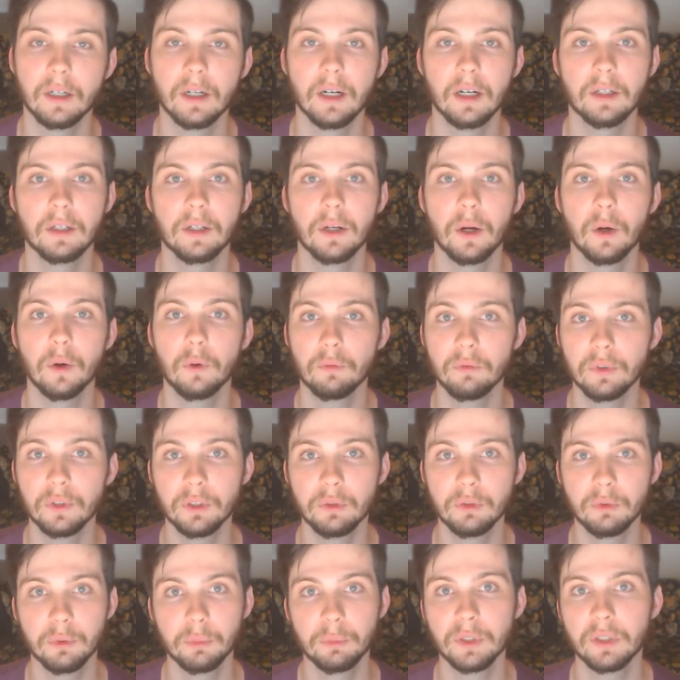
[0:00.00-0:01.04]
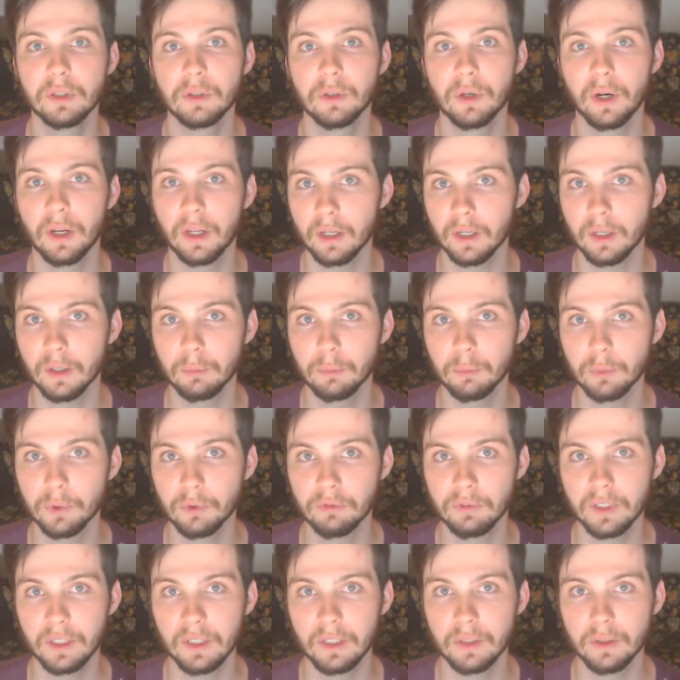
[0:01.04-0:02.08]
I hopefully will be cranking out more
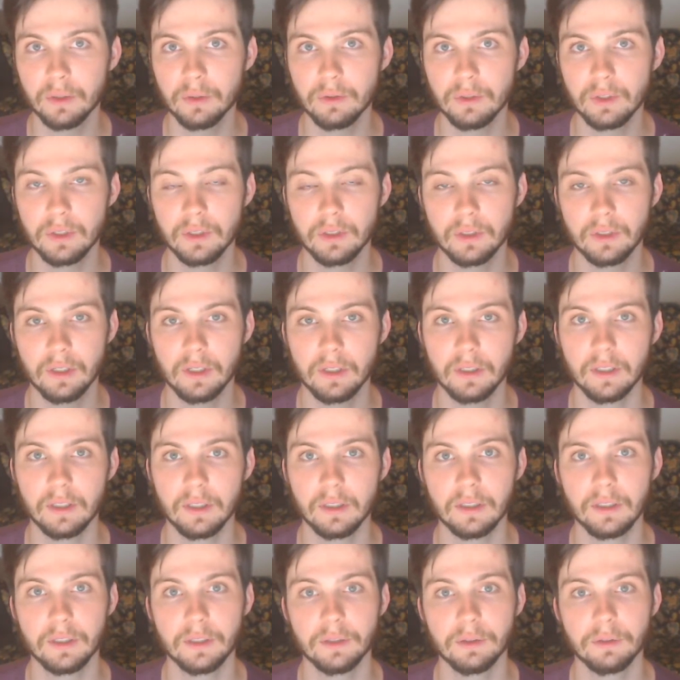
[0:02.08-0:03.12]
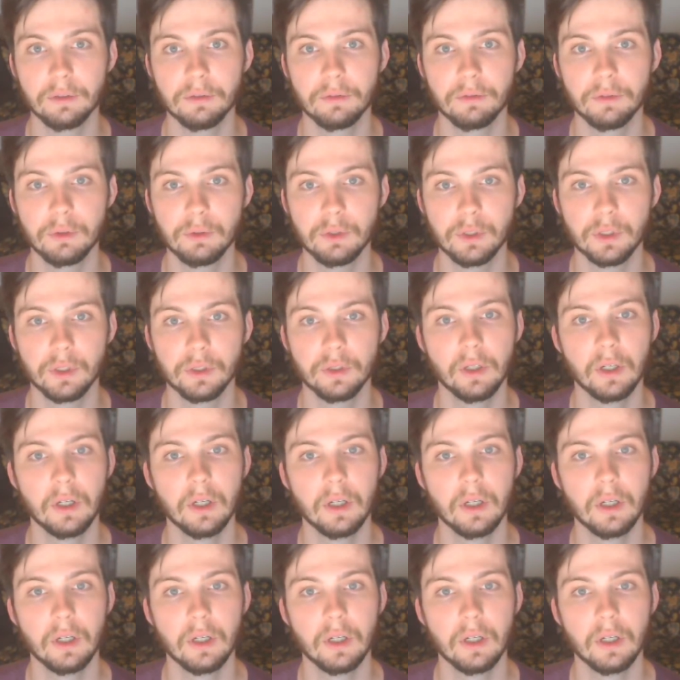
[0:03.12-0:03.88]
videos in the near future.